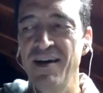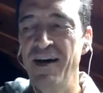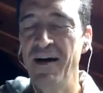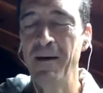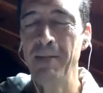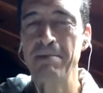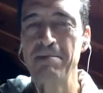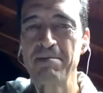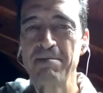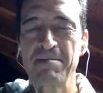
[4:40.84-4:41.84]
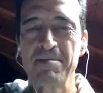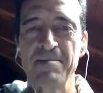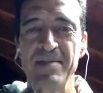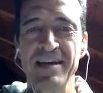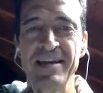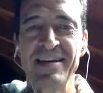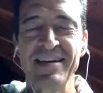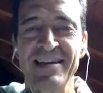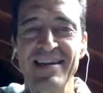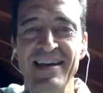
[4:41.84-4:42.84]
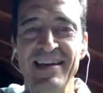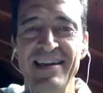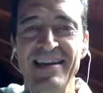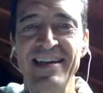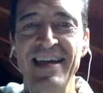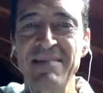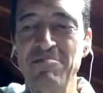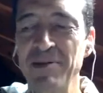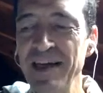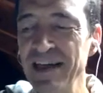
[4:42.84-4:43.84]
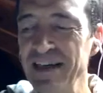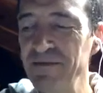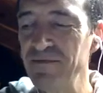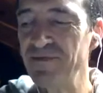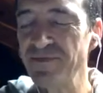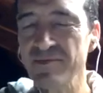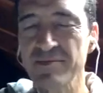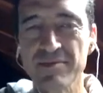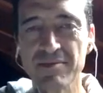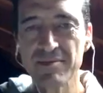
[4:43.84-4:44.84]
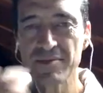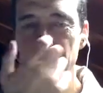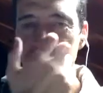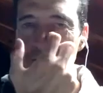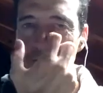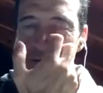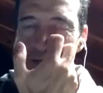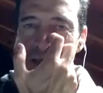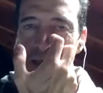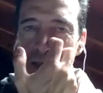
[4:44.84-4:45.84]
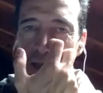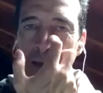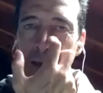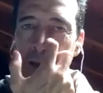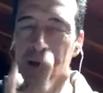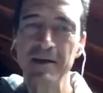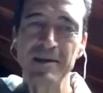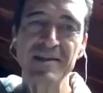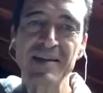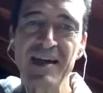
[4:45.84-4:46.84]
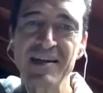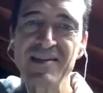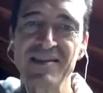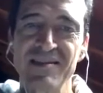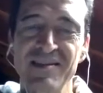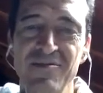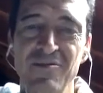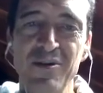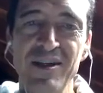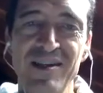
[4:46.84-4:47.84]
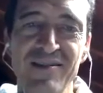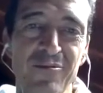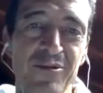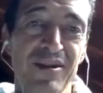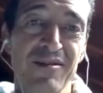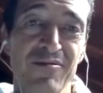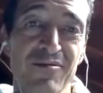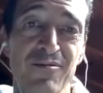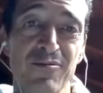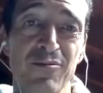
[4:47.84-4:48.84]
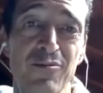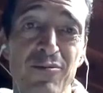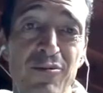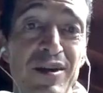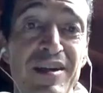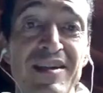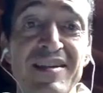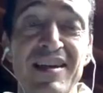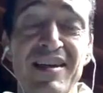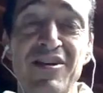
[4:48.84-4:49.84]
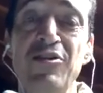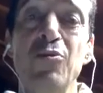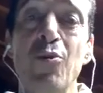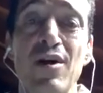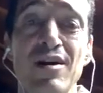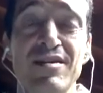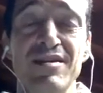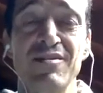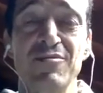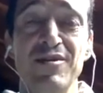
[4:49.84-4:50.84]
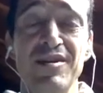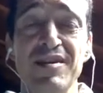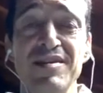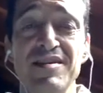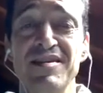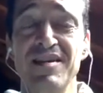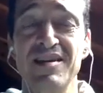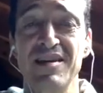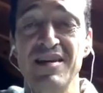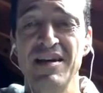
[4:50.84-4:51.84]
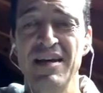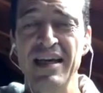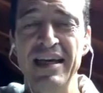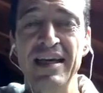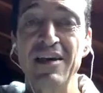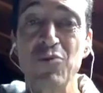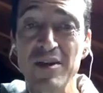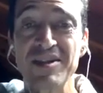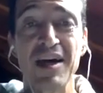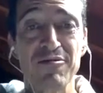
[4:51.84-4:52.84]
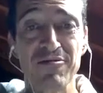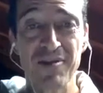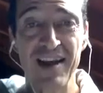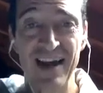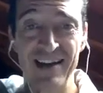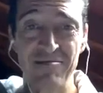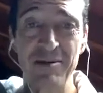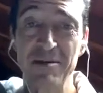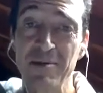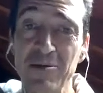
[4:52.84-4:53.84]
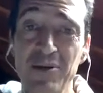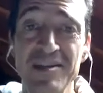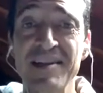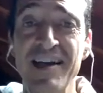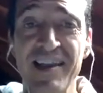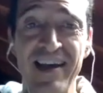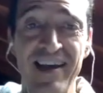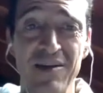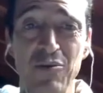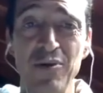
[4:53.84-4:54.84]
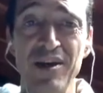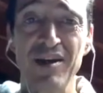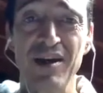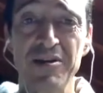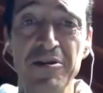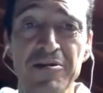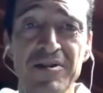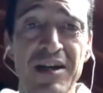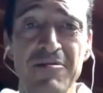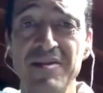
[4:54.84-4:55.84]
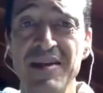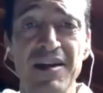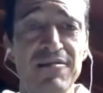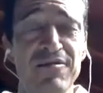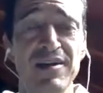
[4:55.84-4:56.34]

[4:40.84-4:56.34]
Um, and that plan, of course, starts with what it is that you want, what it is, and watch out for that. But we start there. We indulge ourselves,